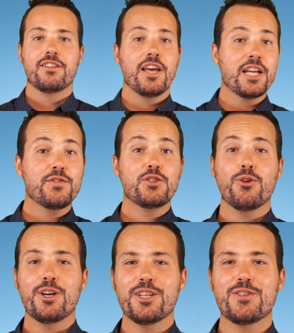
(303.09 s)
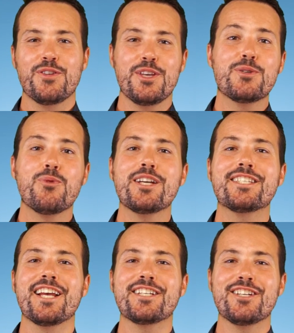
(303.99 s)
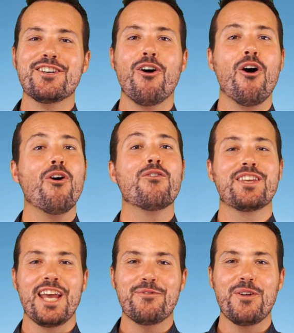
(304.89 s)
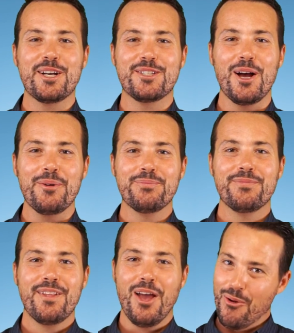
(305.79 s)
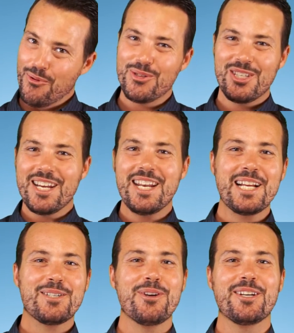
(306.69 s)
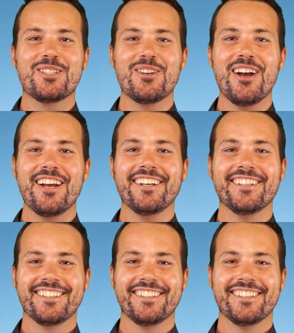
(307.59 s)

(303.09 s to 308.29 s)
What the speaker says: Thanks for joining us for this week's session of Get Fact Up. We'll see you next week, Australia.